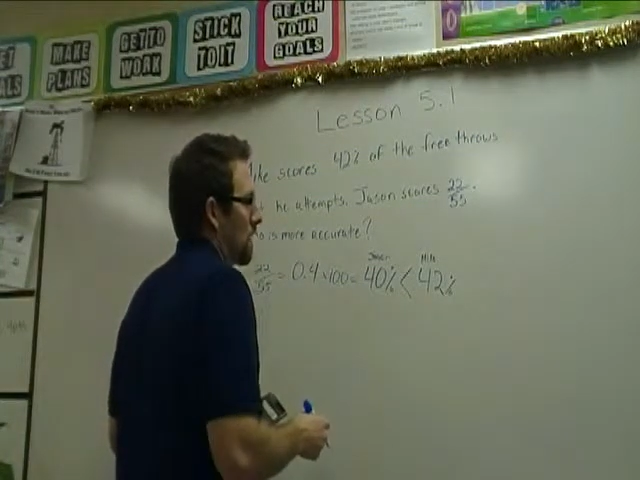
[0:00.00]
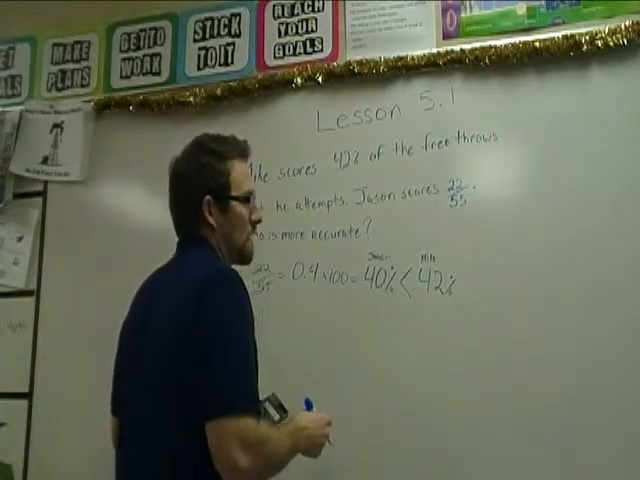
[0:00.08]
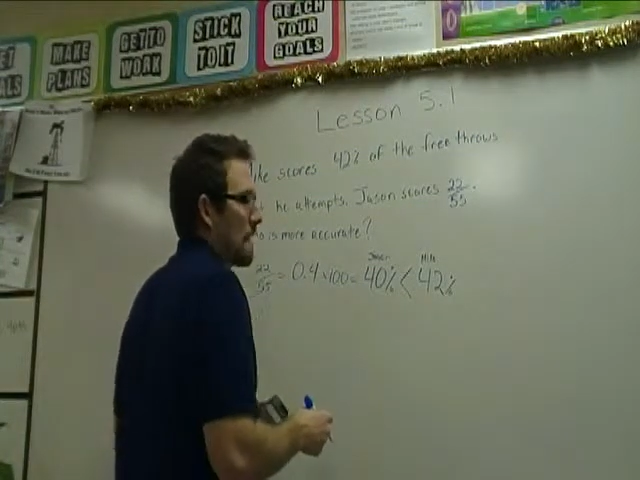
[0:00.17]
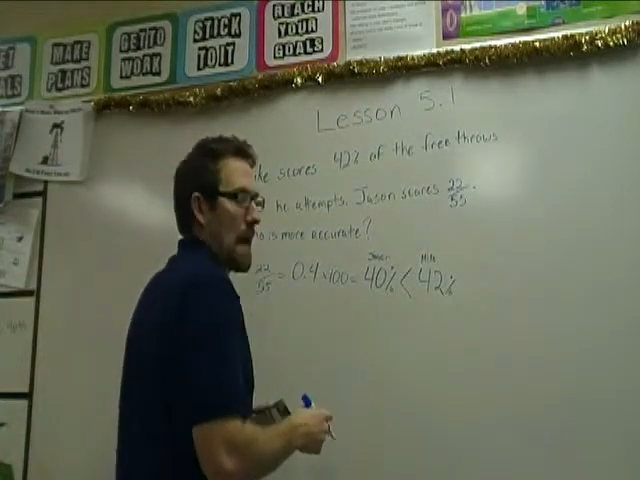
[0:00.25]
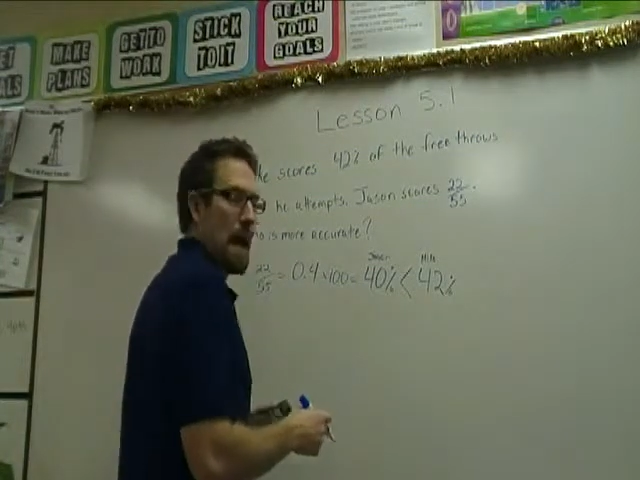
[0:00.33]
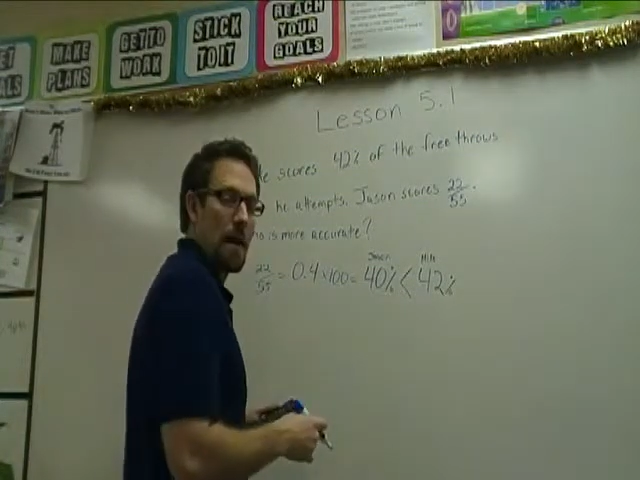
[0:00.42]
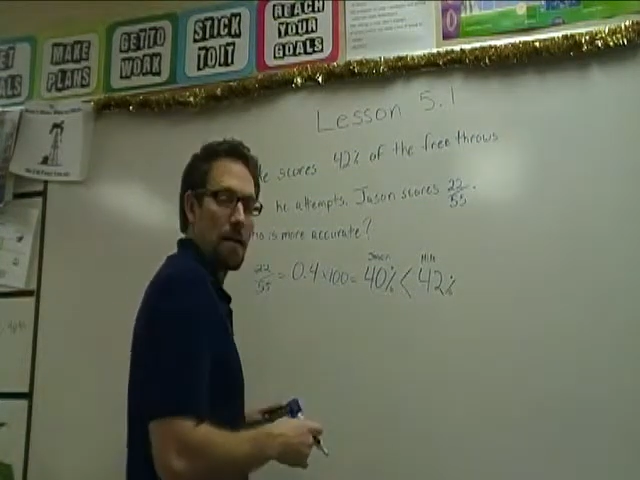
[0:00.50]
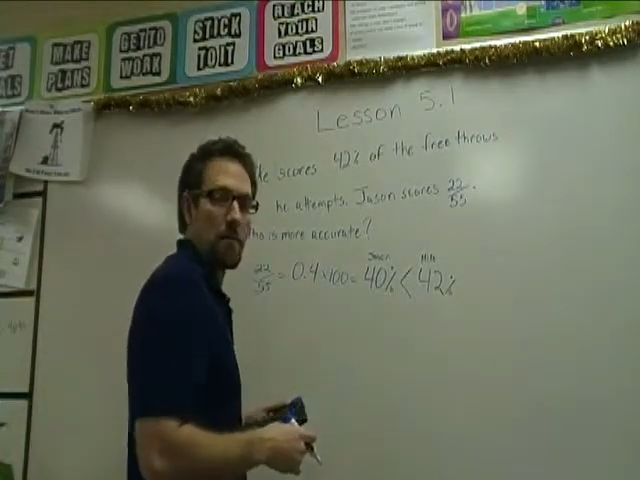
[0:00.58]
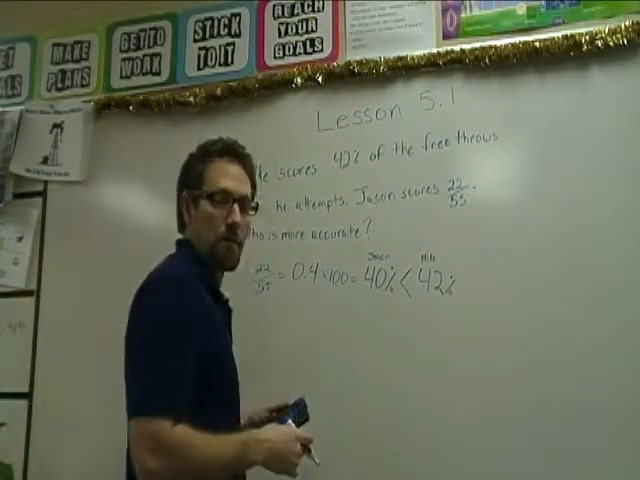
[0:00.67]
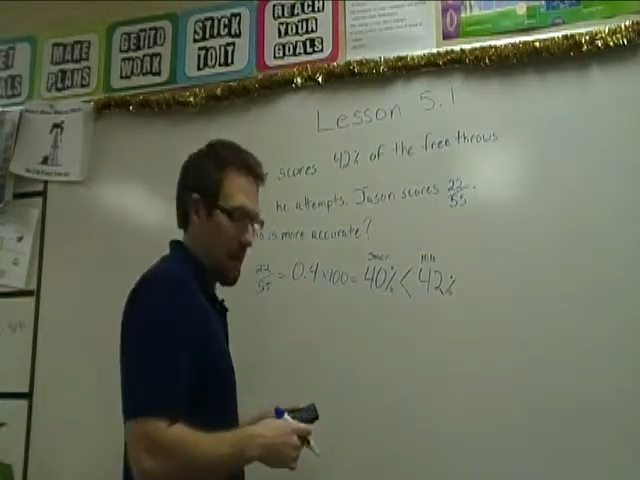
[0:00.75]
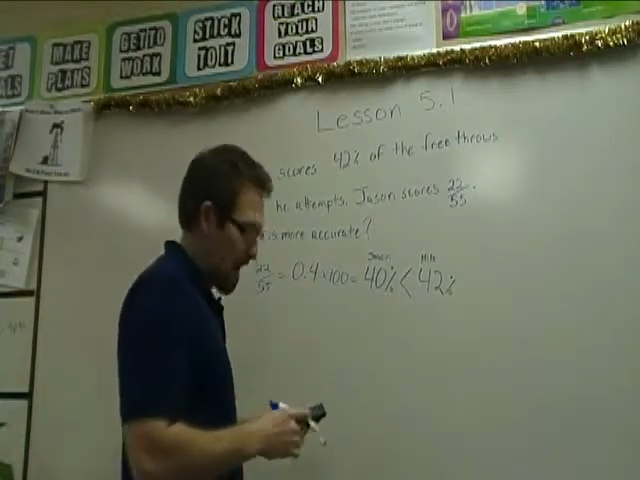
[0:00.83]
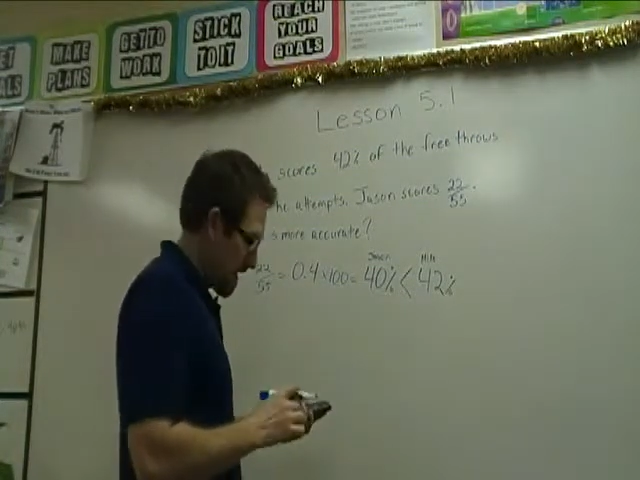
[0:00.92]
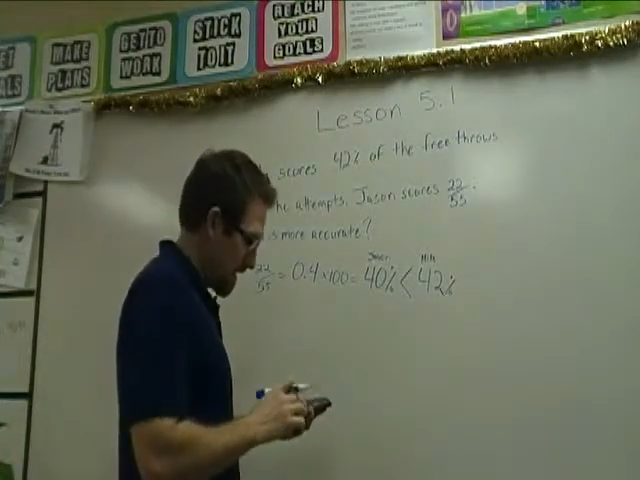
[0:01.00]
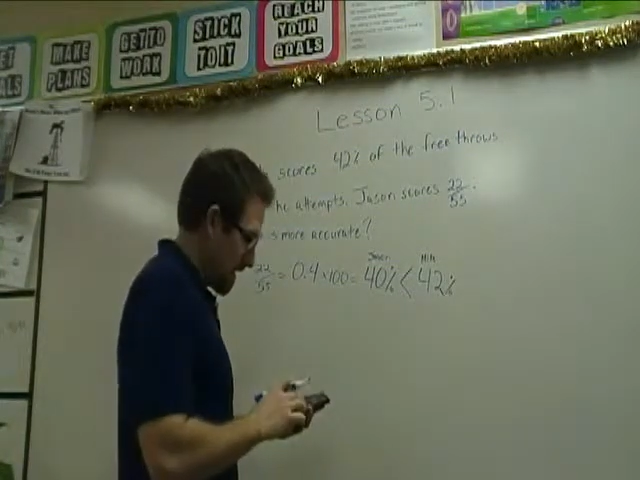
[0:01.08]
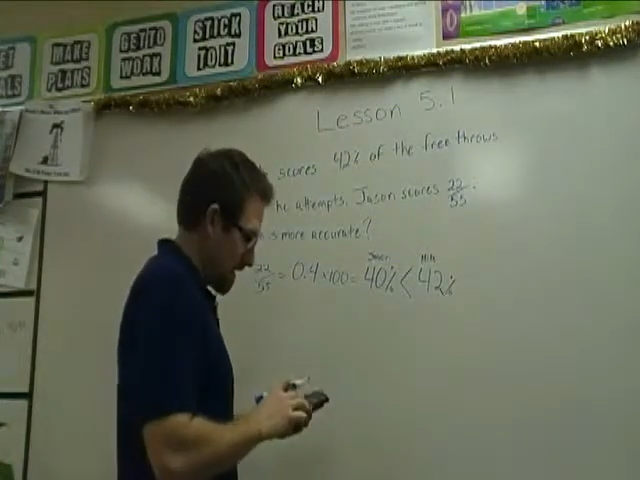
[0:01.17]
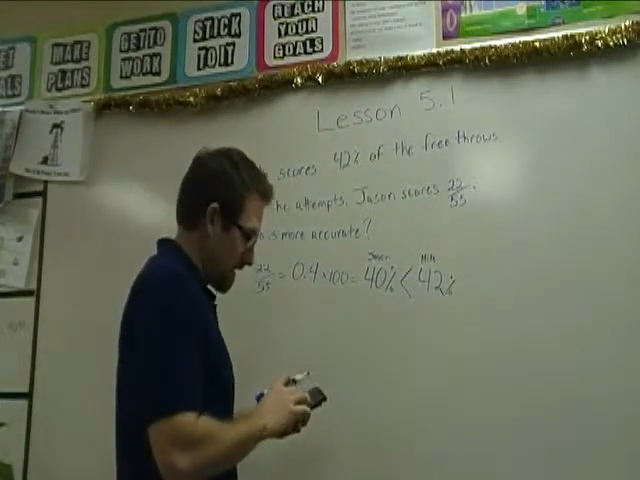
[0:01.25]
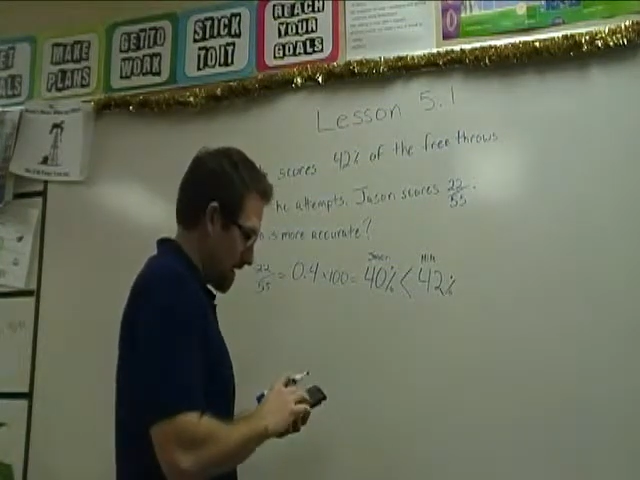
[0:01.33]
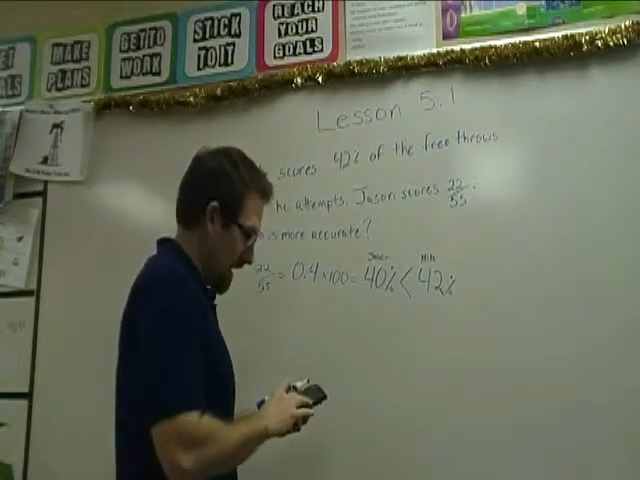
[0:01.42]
just going to answer that in a